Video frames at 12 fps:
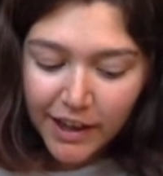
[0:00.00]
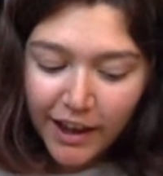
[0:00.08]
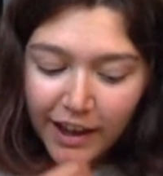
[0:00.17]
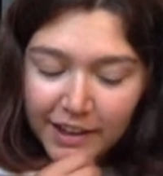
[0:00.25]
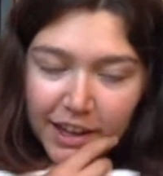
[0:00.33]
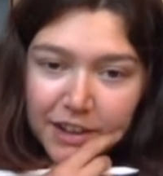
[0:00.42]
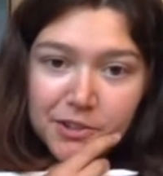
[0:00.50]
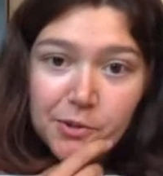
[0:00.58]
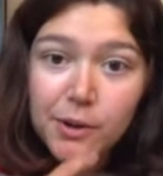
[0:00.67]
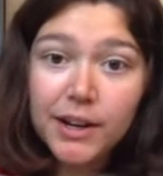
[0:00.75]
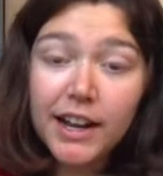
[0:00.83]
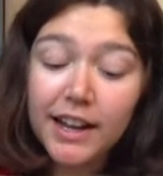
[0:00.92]
Again, you
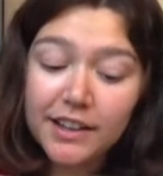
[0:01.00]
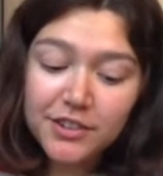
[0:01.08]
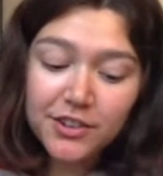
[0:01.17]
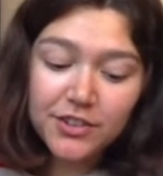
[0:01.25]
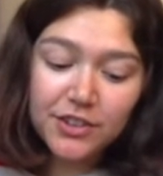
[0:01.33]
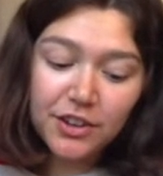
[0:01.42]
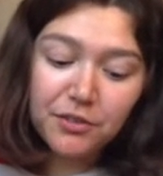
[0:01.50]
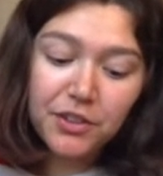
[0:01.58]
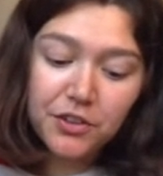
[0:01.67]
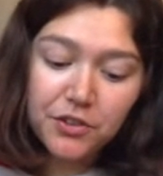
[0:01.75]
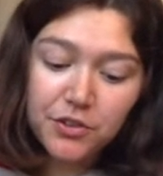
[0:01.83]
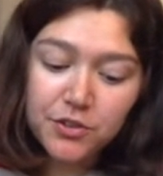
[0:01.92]
want to ask yourself
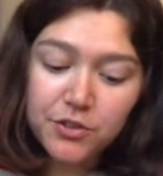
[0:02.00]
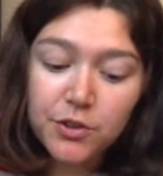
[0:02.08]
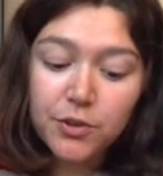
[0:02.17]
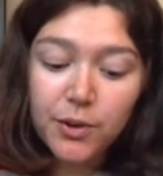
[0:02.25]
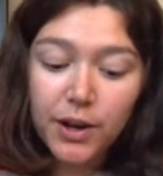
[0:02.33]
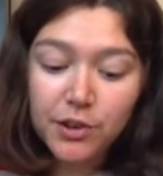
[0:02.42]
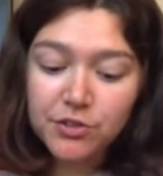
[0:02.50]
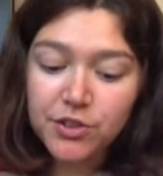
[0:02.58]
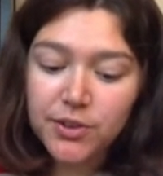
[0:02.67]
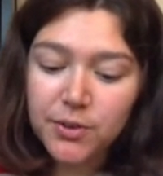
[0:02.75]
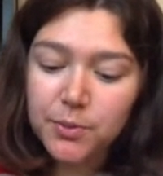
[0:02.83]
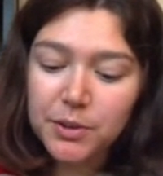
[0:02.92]
these two
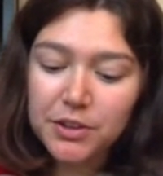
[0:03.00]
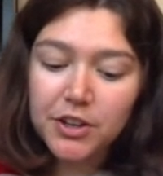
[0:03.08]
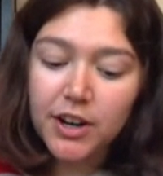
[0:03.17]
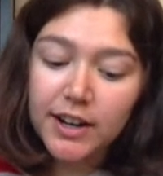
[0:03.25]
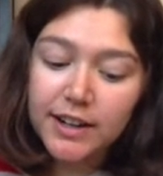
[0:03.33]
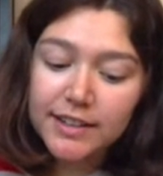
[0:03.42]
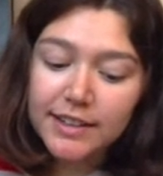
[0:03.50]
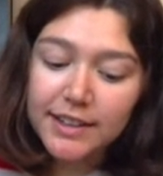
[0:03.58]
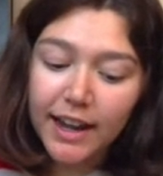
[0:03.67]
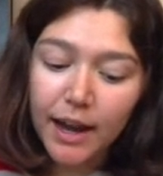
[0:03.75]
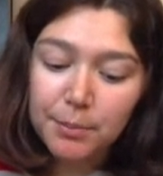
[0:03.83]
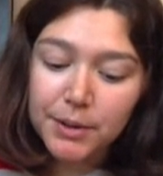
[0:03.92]
questions. What's currently
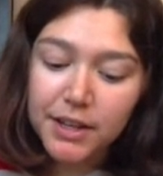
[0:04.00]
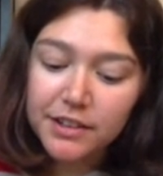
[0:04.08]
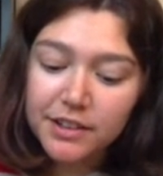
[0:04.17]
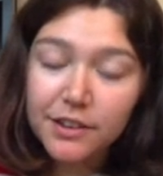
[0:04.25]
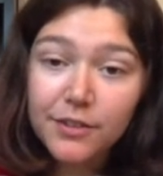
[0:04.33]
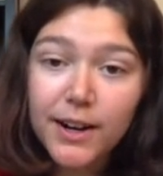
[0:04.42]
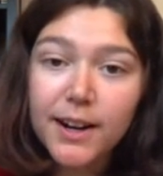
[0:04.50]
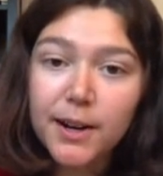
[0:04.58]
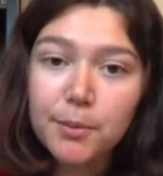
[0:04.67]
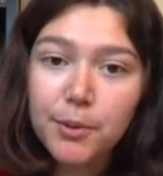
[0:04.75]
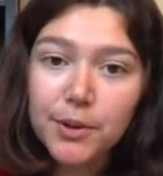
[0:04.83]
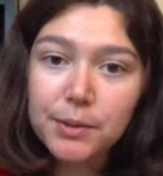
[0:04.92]
happening to the
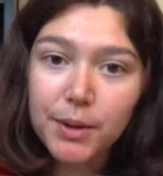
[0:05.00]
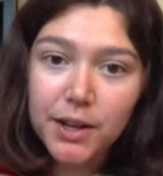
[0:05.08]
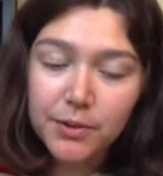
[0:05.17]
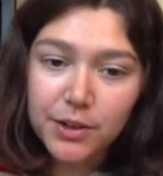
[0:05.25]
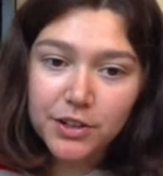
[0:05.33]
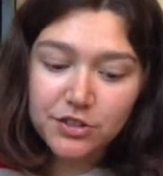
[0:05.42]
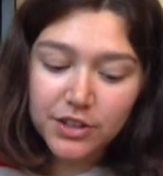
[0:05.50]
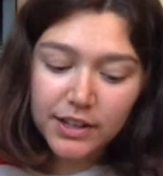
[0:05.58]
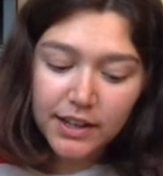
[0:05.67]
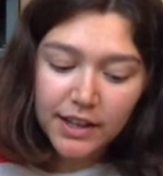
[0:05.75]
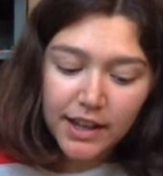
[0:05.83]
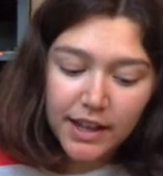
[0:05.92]
variable in my equation?
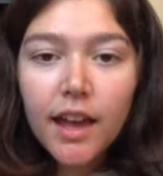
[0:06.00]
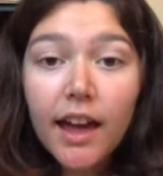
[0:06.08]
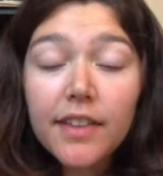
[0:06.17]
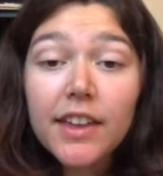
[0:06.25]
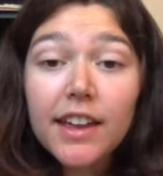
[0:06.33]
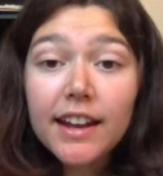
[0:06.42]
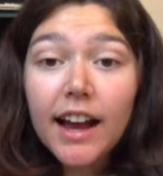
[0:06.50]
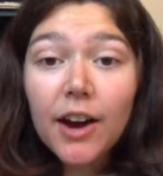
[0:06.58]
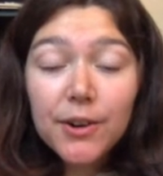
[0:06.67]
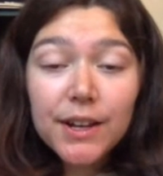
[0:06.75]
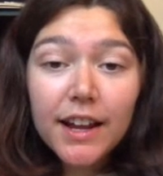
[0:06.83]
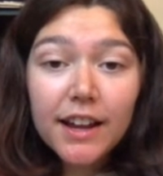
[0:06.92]
And then how
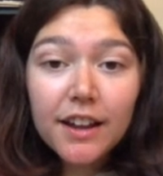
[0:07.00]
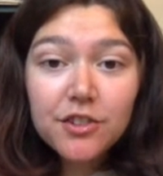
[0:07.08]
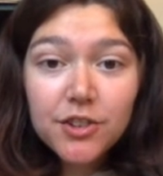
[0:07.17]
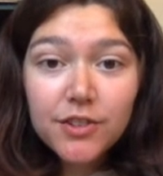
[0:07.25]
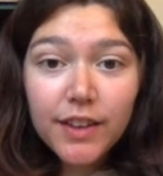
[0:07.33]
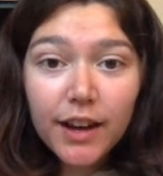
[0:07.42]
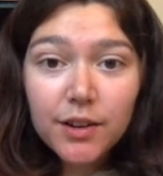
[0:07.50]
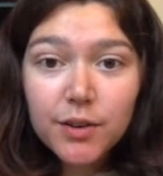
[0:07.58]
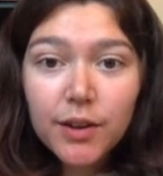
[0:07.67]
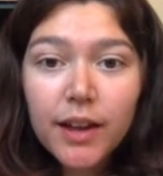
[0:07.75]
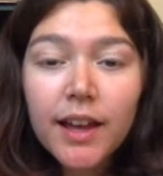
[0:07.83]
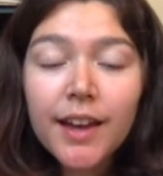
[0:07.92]
can I undo that?
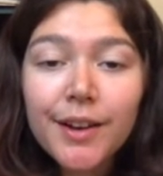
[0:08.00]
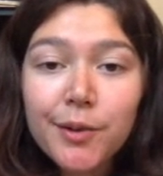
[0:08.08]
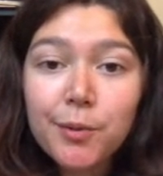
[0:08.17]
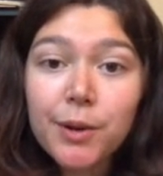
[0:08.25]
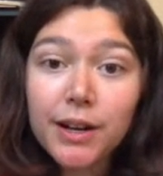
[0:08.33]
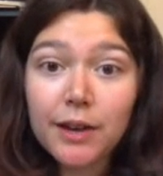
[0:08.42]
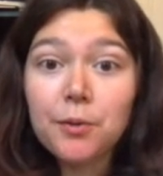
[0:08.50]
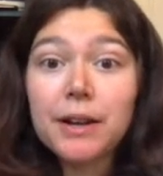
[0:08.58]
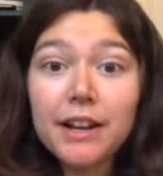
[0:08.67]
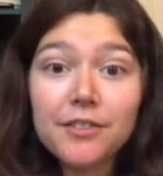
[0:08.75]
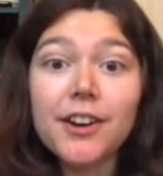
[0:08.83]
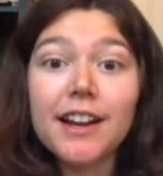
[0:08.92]
And
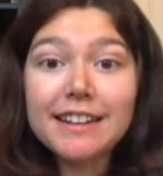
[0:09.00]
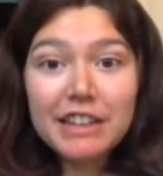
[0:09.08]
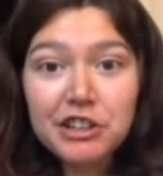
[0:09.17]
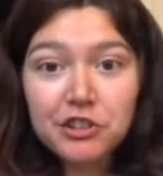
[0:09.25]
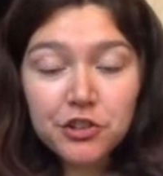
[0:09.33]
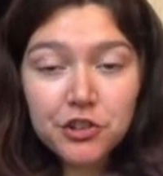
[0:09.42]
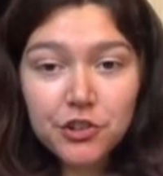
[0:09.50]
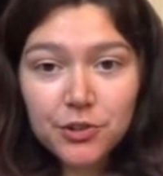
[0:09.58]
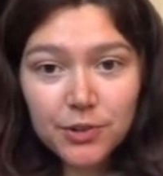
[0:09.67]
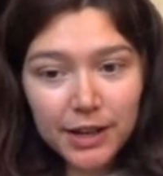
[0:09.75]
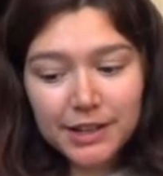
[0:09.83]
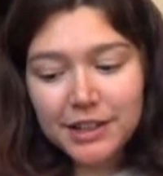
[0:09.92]
whatever I need to do
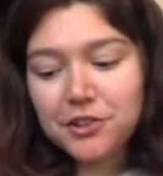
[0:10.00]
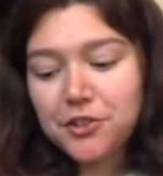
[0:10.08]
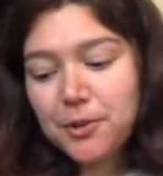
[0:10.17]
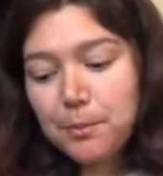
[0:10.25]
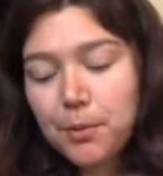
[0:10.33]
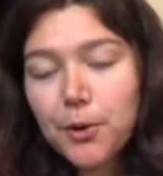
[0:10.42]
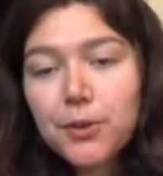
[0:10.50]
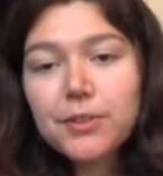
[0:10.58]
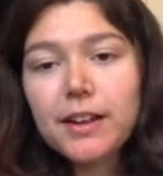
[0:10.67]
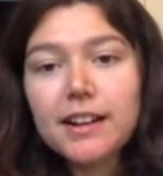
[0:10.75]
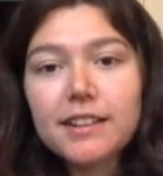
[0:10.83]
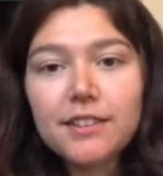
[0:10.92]
to both
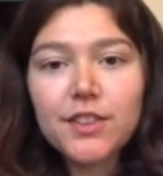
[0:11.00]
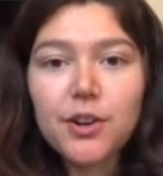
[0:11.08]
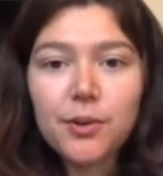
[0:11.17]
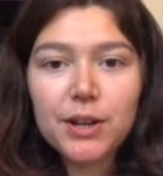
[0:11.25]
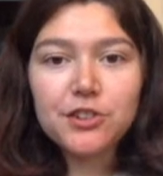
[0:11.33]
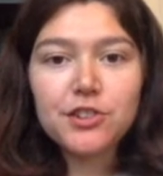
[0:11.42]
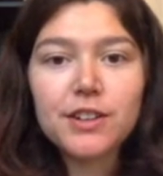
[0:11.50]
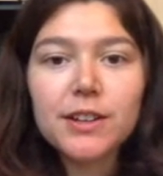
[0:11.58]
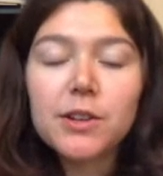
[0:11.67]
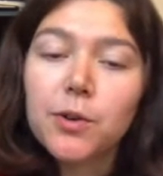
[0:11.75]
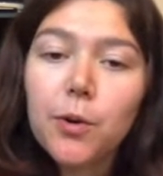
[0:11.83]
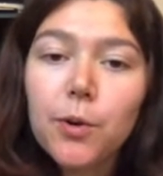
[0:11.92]
sides of the equation
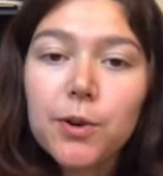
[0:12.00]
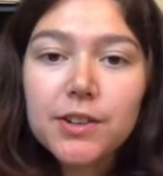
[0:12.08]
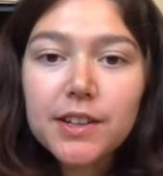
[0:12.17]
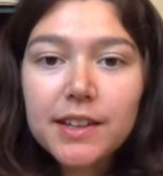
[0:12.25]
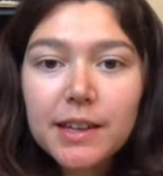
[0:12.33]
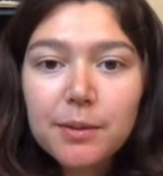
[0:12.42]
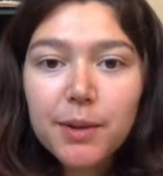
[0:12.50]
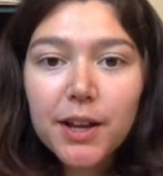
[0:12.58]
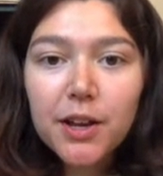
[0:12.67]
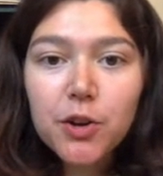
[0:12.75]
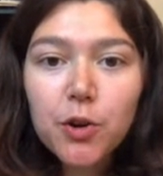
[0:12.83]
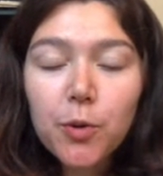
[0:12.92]
in order to keep my
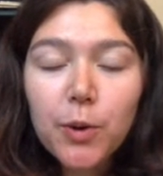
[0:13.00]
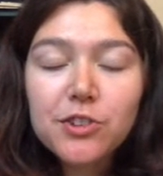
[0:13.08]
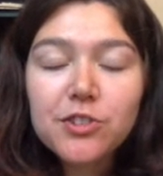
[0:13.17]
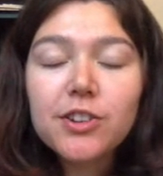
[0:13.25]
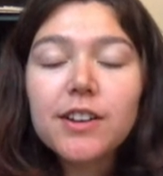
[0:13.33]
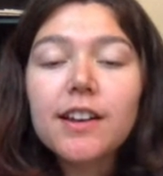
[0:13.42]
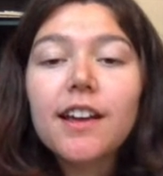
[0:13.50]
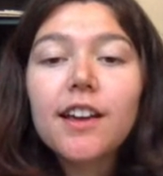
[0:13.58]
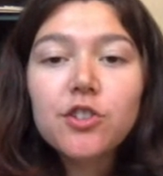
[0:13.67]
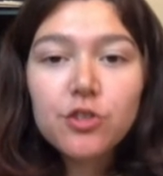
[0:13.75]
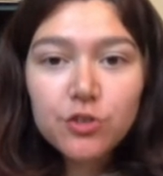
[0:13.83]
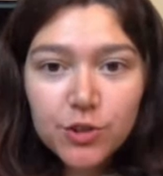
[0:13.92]
equation
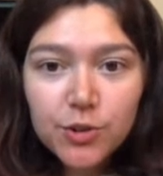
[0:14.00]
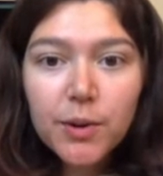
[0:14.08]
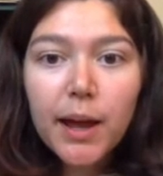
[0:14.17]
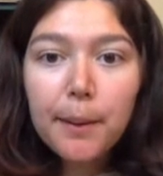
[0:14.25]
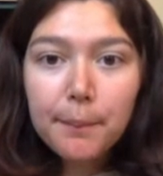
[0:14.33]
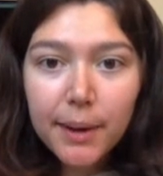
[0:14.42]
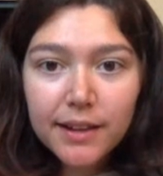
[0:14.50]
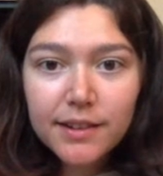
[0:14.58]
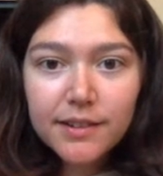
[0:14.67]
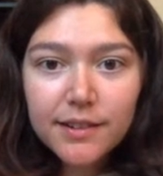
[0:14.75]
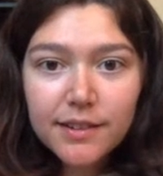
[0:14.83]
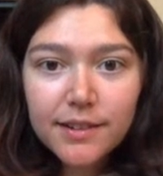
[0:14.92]
true and
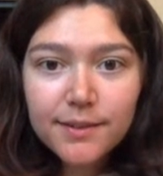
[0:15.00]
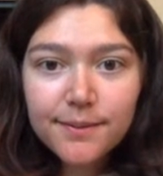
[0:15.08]
balanced.